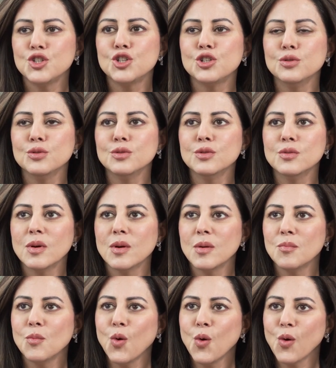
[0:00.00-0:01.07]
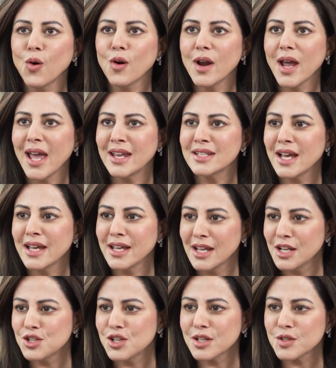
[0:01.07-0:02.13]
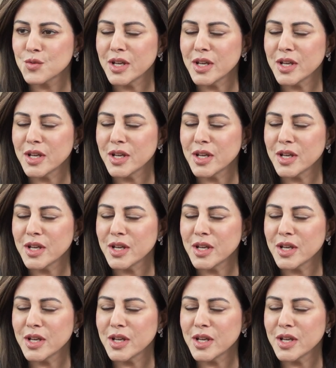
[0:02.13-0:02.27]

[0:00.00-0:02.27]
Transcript: To more anti-aging